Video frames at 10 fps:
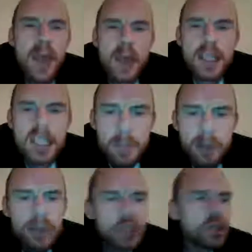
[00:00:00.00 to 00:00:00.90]

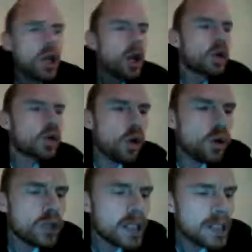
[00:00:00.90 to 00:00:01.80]
spirits, to
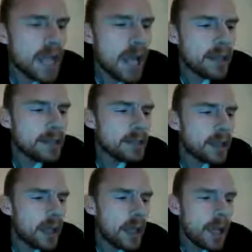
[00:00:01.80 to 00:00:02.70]
understand
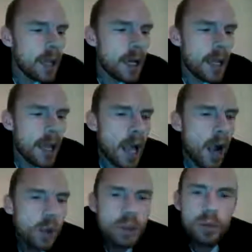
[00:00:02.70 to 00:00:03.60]

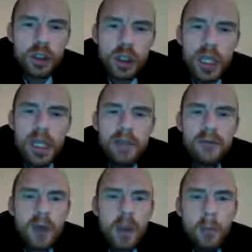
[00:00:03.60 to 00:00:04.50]
how to
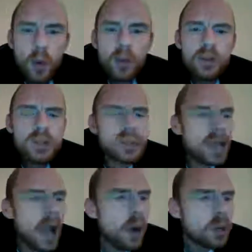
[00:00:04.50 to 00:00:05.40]
achieve abundance,
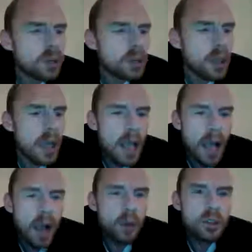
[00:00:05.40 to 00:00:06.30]
how to
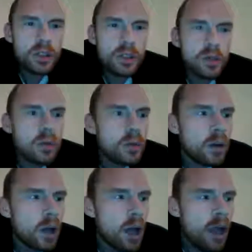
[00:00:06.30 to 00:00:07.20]

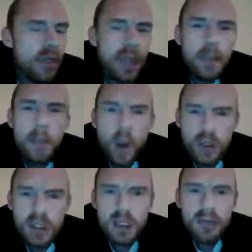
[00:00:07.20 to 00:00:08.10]
think
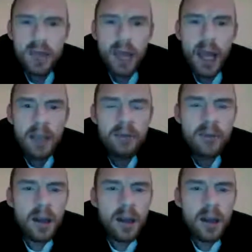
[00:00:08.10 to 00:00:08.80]
positive in life.